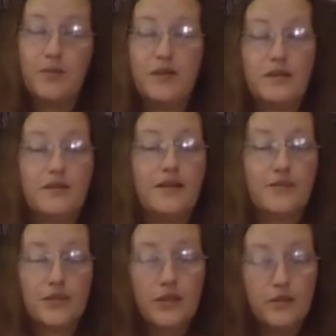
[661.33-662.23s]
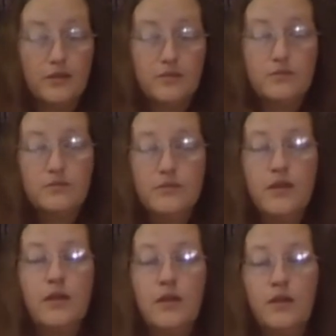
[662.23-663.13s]
being left alone.
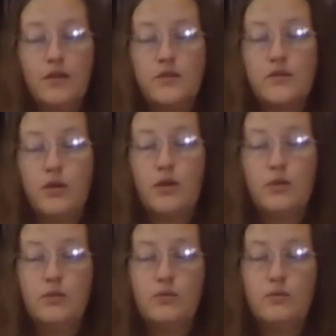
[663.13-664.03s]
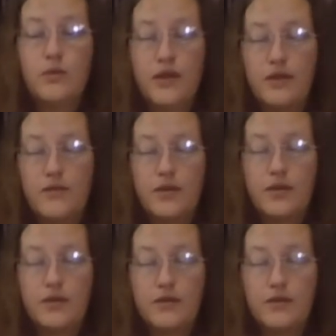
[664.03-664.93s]
So whenever
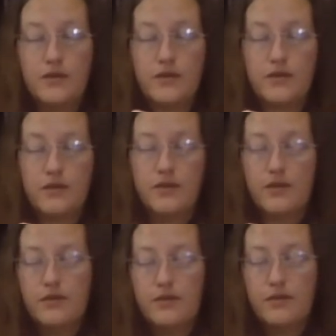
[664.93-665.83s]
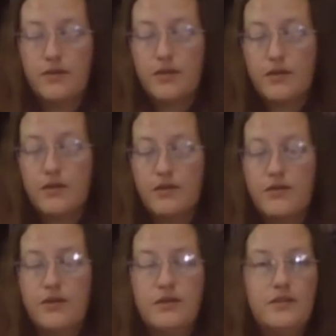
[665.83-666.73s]
her
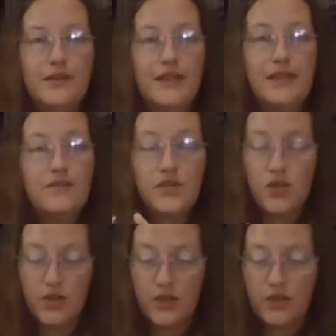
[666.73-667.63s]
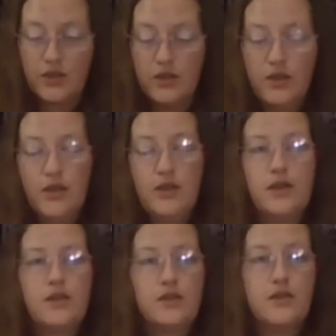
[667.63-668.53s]
herd leaves her,
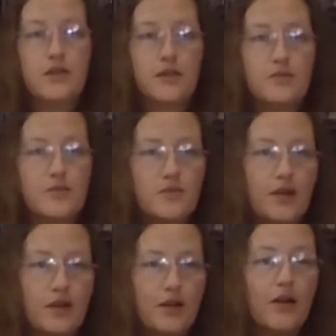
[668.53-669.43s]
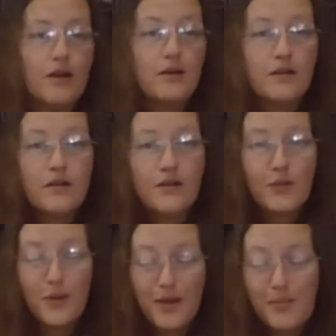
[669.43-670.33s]
she comes running all
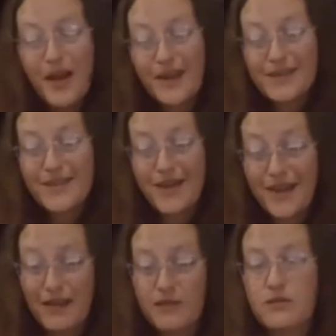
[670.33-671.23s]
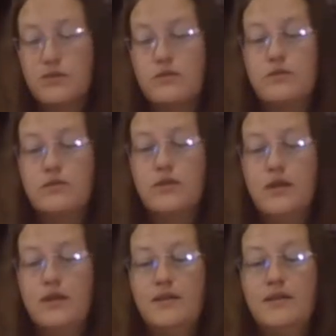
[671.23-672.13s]
the way back to the house
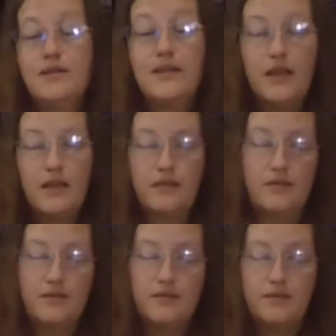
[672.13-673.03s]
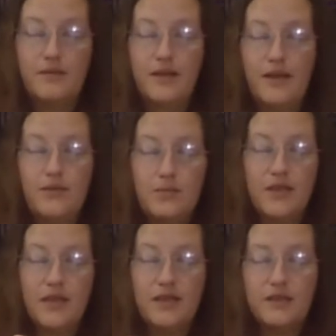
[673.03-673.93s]
to tell us that
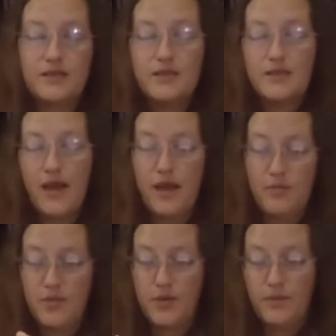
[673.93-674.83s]
everybody else escaped.